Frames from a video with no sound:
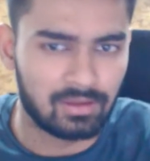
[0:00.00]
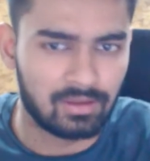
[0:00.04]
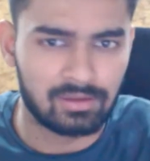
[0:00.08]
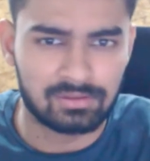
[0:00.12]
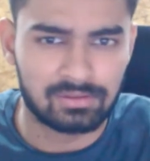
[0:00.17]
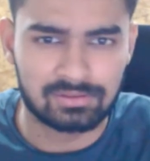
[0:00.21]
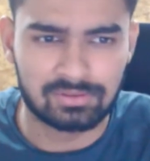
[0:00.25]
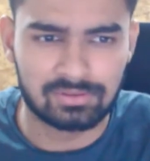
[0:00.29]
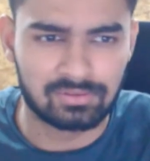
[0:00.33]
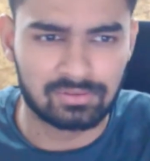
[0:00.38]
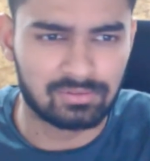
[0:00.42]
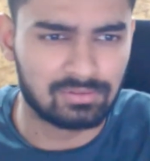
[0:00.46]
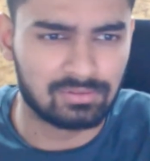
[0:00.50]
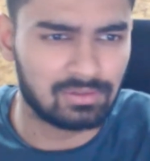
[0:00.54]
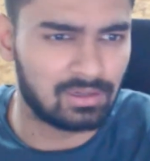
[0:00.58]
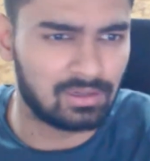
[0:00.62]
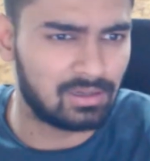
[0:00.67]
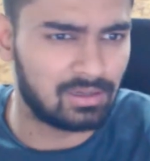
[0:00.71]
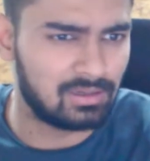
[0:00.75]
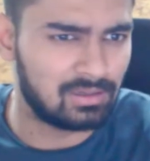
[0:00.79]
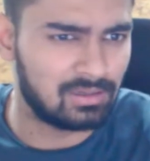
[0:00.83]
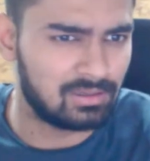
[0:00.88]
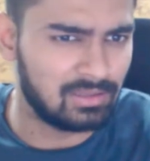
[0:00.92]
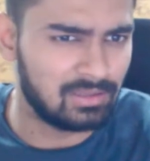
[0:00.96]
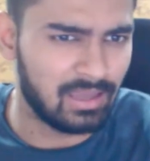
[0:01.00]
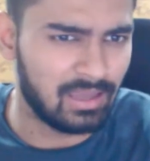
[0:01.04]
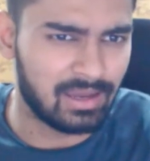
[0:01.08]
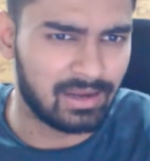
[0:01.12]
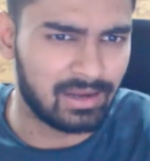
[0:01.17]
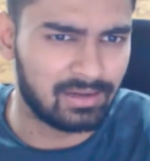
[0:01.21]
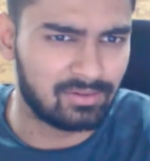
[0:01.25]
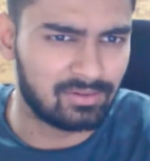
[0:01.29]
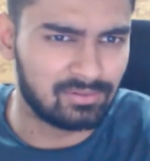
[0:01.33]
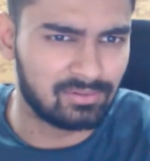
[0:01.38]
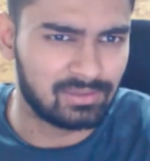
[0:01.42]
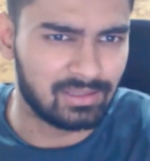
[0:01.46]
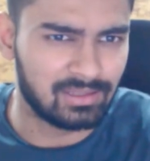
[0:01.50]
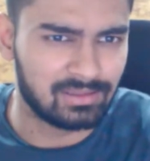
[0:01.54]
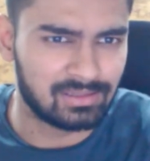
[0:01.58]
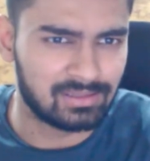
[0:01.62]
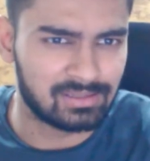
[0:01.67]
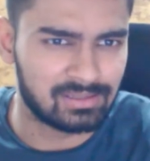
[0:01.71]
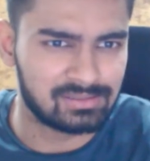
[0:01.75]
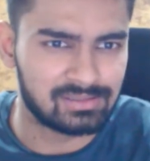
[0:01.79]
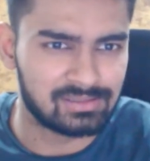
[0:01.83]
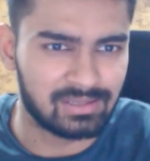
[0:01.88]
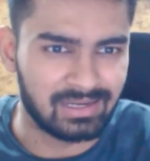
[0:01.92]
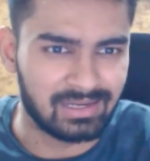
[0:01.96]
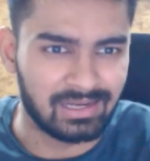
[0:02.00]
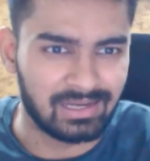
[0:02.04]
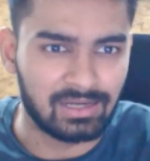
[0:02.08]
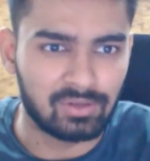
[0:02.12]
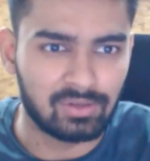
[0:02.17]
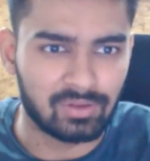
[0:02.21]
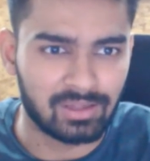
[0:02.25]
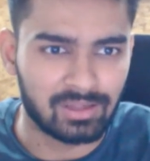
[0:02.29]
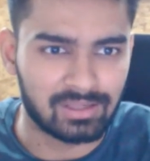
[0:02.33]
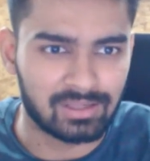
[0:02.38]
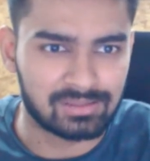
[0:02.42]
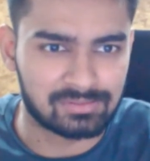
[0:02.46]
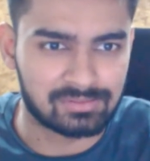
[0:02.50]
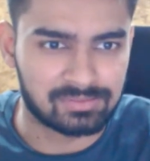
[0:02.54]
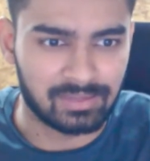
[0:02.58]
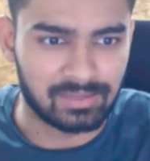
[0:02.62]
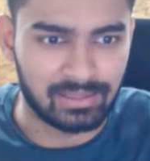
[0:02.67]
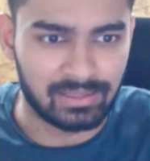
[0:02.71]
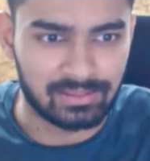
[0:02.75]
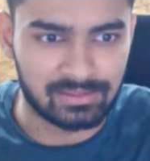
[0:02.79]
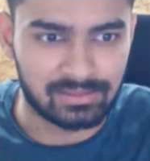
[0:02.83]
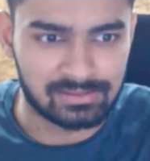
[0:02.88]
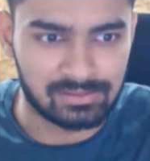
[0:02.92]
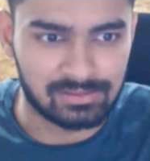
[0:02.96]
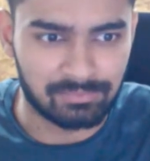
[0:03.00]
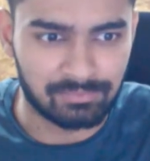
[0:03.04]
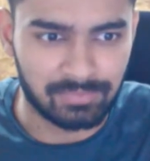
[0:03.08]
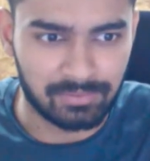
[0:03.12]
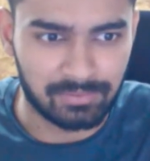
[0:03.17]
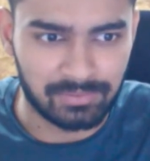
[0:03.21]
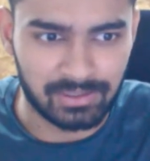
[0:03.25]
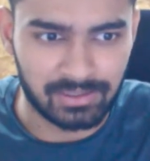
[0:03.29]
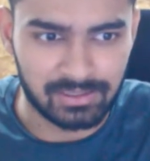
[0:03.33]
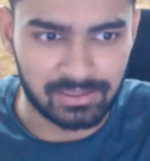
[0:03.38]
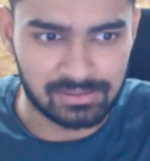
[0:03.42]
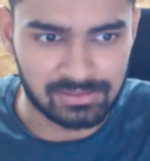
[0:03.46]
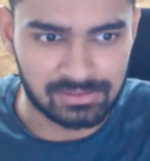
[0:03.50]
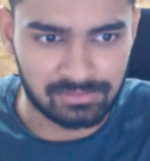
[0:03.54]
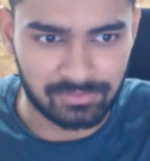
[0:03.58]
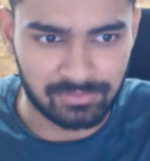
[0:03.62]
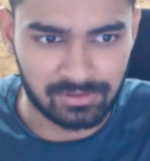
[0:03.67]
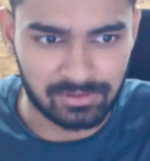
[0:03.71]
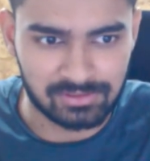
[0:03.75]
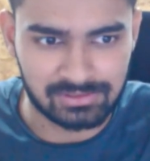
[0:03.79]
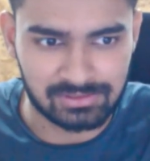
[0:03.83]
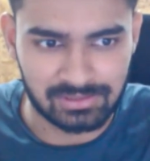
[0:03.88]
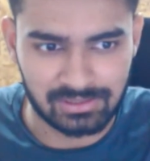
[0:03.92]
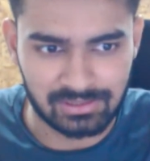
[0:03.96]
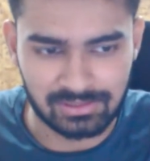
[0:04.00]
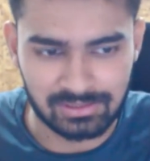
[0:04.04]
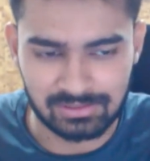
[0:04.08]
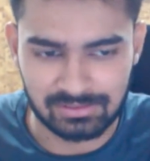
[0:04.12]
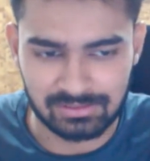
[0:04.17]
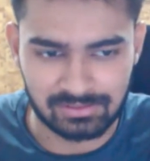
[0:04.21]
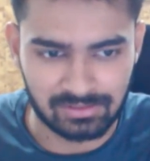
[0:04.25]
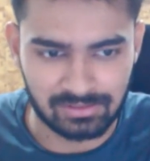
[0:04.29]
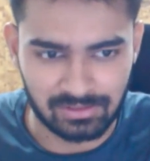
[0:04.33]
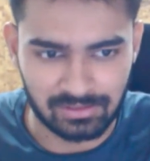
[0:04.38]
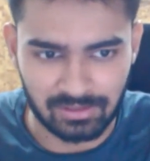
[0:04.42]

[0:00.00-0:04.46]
So yeah, I don't think there is a need to explain this implementation because it is a